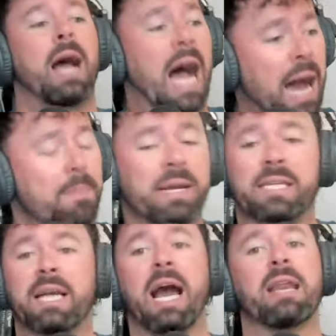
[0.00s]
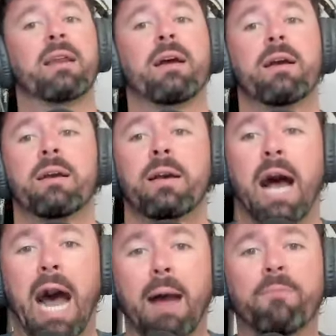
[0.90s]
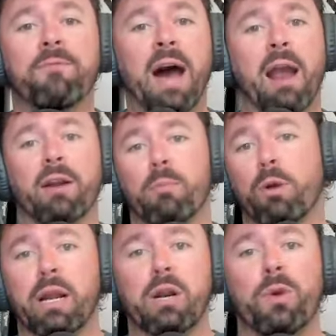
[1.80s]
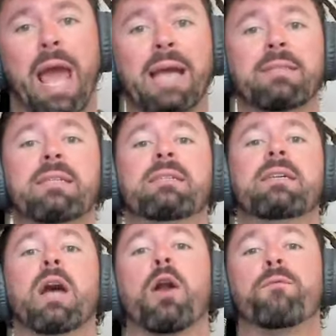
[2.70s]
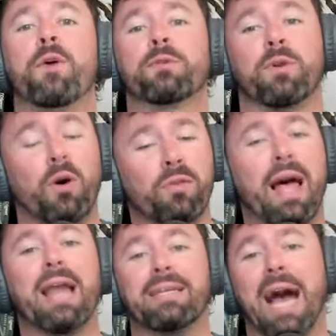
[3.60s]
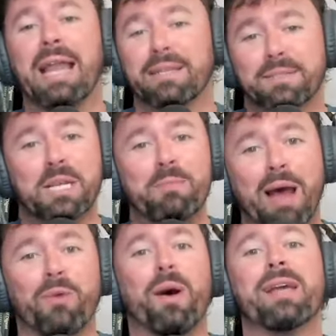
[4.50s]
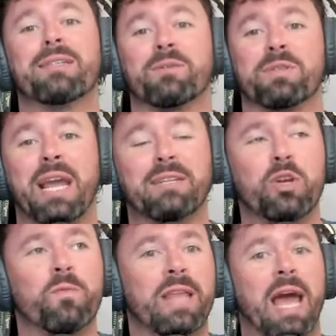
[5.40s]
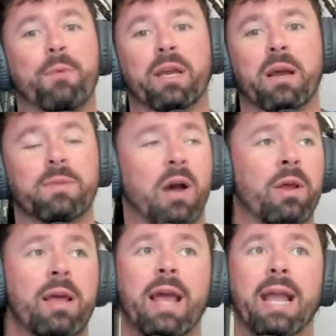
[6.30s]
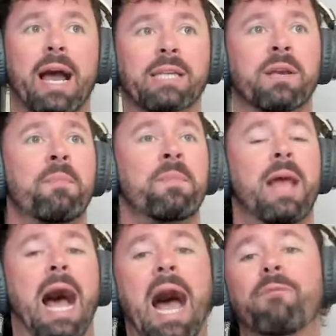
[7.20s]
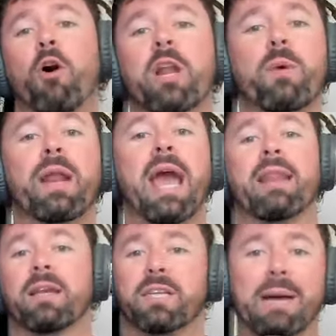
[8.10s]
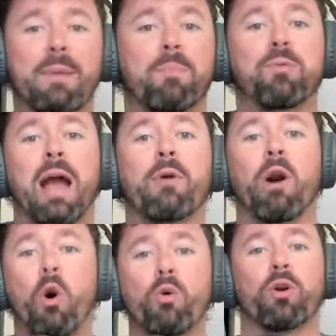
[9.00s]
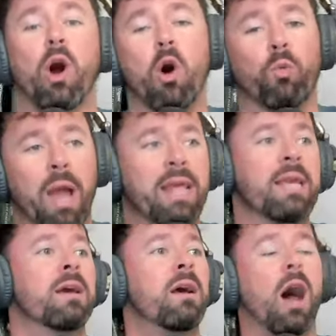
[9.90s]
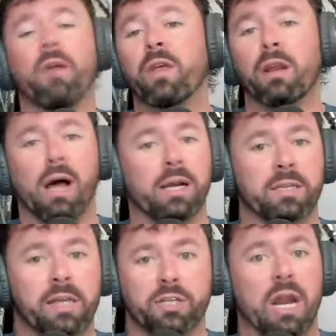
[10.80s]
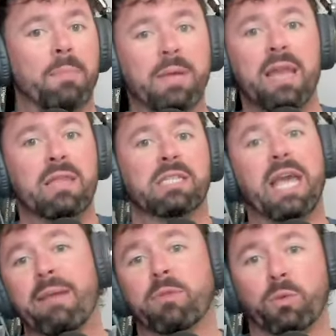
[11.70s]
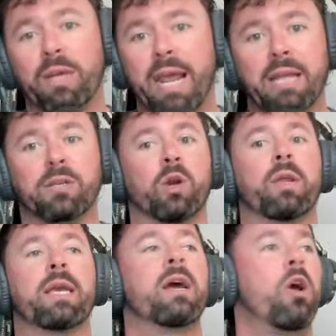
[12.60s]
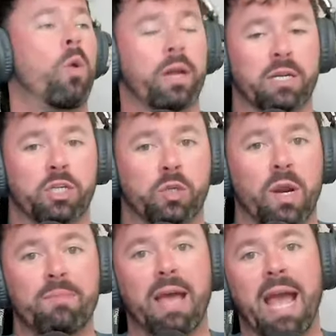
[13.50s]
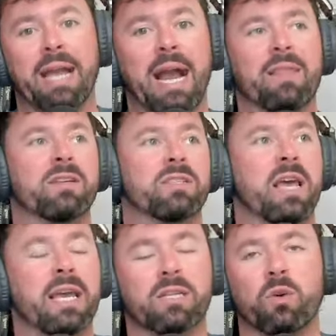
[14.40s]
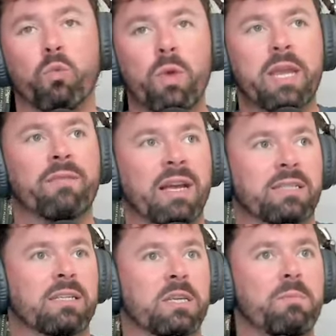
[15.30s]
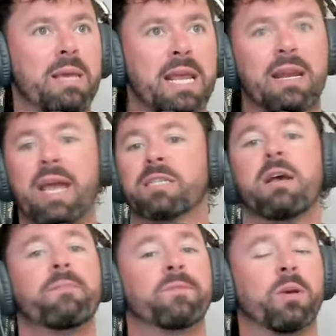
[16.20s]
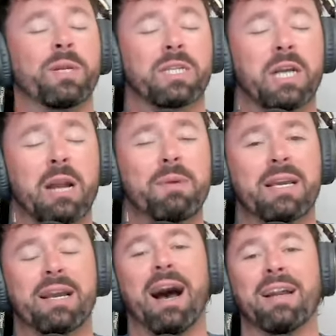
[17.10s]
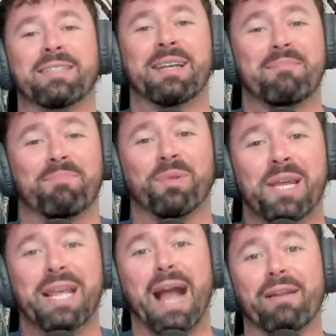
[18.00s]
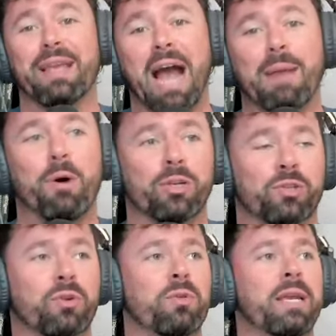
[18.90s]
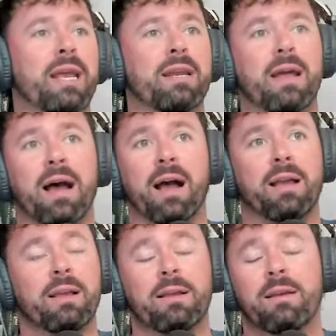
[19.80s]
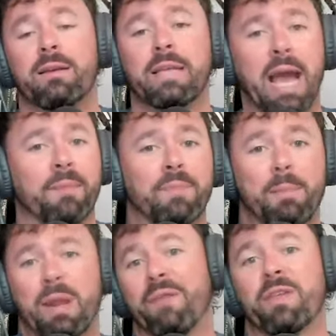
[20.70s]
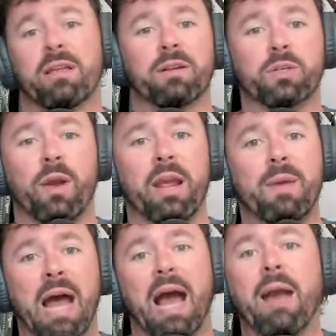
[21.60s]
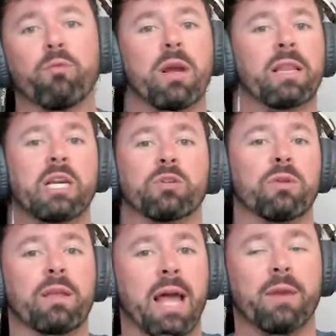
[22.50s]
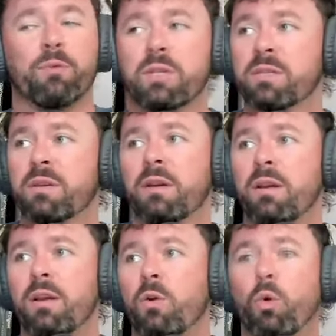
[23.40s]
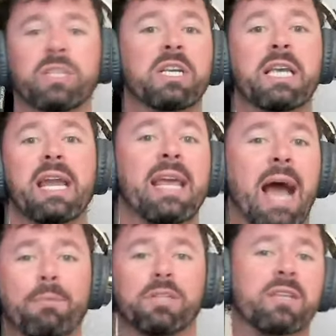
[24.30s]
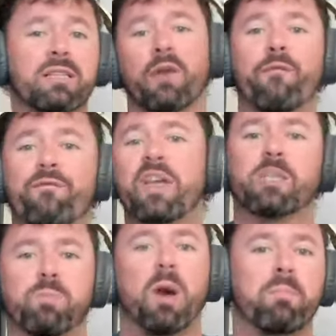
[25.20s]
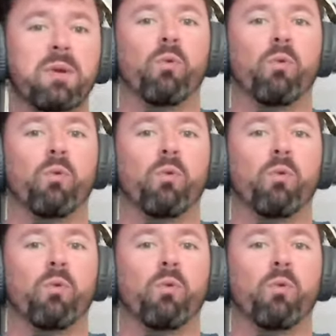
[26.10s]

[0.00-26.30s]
I'm excited. I'm fired up. We're going to do an SEC Unfiltered Online Dynasty, by the way. So stay tuned for that when it comes out. And guys, I've already went ahead. Listen, I'm a proud owner already of the Deluxe Edition. I'm getting this game 3 days early. We're going to stream the heck out of this thing. It's the week of SEC Media Days, so it's going to be content bleeding out the eyeballs truly. And yeah, I mean, everything looks great, man. I really, truly, like, was giddy. I was sitting there fist pumping